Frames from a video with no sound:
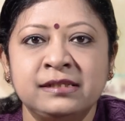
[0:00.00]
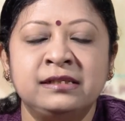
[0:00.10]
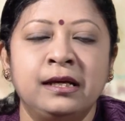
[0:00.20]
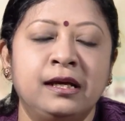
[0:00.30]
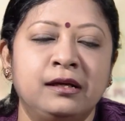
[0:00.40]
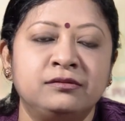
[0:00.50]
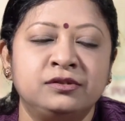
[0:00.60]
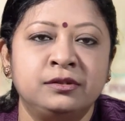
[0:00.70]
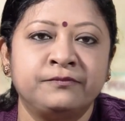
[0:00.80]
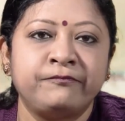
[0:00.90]
the
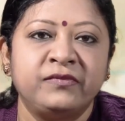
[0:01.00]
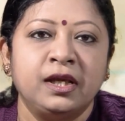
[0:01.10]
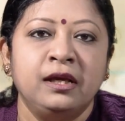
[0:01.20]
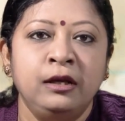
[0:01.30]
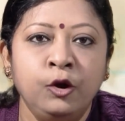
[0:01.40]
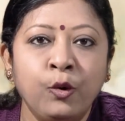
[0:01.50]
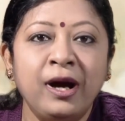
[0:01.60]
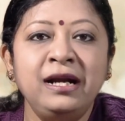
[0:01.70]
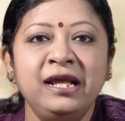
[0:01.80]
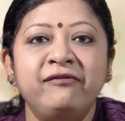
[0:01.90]

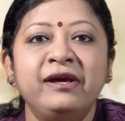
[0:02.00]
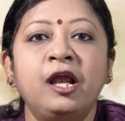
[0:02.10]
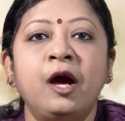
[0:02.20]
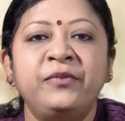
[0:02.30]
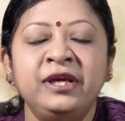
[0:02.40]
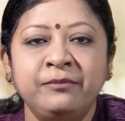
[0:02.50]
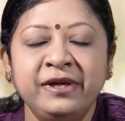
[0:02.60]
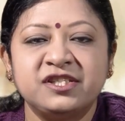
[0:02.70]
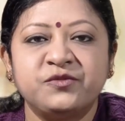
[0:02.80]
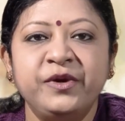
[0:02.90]
lower level of
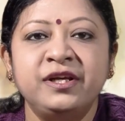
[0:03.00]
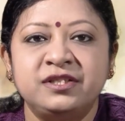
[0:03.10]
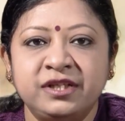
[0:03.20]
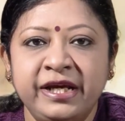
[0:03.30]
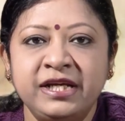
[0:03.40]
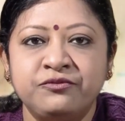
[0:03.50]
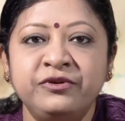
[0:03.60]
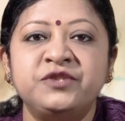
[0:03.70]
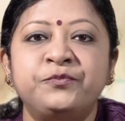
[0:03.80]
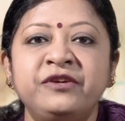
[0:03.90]
investment rate
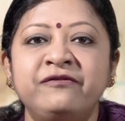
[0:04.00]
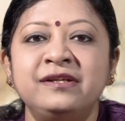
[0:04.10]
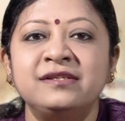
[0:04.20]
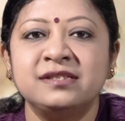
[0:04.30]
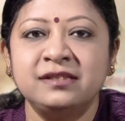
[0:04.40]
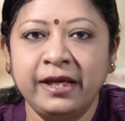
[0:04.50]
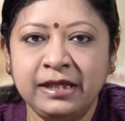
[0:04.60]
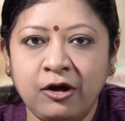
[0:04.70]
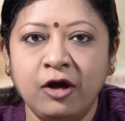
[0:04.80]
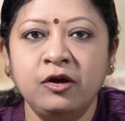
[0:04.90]
which prevails in the
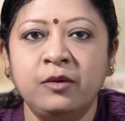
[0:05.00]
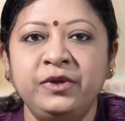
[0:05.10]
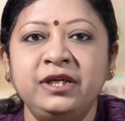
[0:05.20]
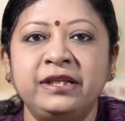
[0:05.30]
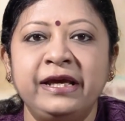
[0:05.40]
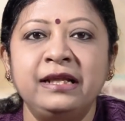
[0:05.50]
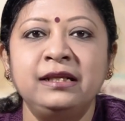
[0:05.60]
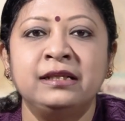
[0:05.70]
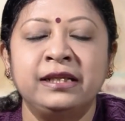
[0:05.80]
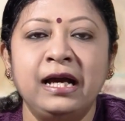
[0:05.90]
economy, then
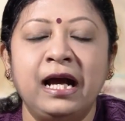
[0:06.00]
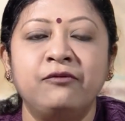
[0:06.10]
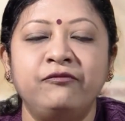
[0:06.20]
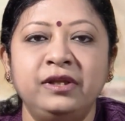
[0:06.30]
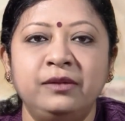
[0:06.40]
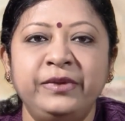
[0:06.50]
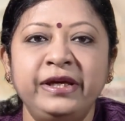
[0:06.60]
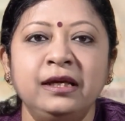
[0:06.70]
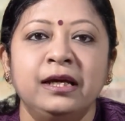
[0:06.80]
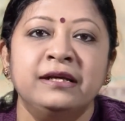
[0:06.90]
there will
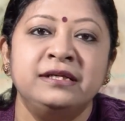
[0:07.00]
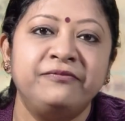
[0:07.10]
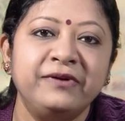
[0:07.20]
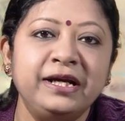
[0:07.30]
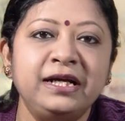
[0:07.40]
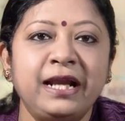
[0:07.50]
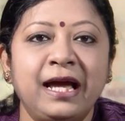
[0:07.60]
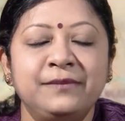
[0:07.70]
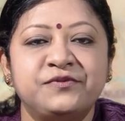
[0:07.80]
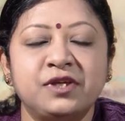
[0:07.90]
be different
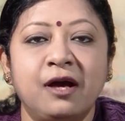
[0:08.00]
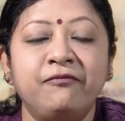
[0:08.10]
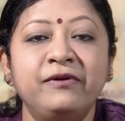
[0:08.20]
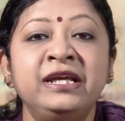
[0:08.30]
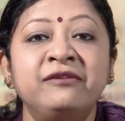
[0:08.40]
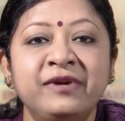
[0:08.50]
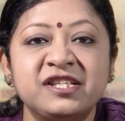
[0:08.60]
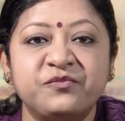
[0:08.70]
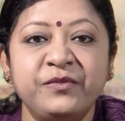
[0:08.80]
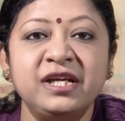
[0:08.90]
types of
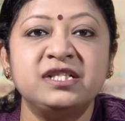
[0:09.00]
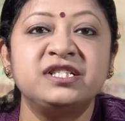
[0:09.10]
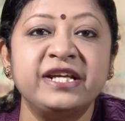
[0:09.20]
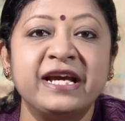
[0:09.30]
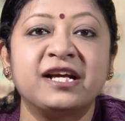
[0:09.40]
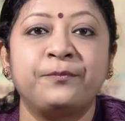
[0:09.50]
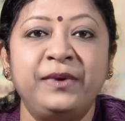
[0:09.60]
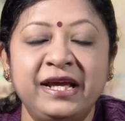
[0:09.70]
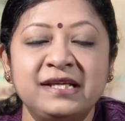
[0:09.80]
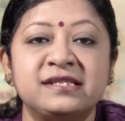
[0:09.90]
investment take
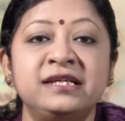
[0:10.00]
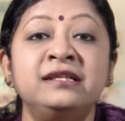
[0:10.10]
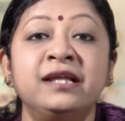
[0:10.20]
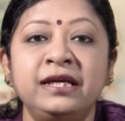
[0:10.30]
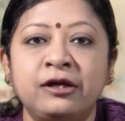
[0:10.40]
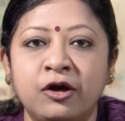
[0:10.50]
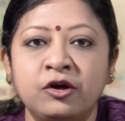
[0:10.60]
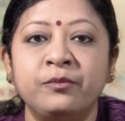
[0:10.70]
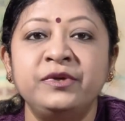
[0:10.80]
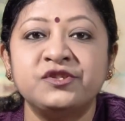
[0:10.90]
place in the
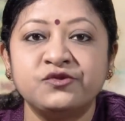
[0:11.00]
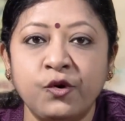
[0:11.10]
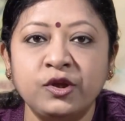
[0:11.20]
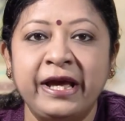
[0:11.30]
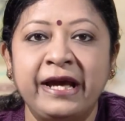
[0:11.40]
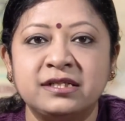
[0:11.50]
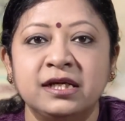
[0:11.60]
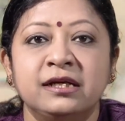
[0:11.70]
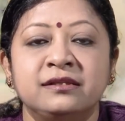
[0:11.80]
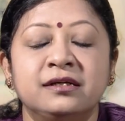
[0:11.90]
economy, so that
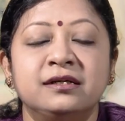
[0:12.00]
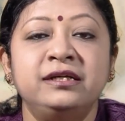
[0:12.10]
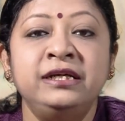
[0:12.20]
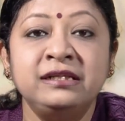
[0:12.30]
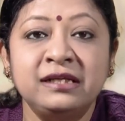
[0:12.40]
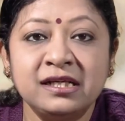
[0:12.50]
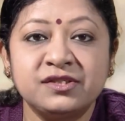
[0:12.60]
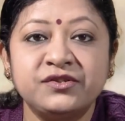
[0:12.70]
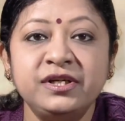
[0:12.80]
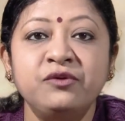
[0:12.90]
the
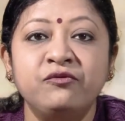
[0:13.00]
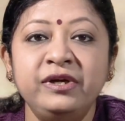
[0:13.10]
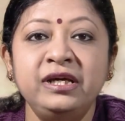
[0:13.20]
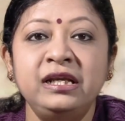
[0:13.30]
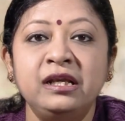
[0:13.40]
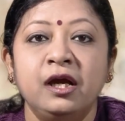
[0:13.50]
industry will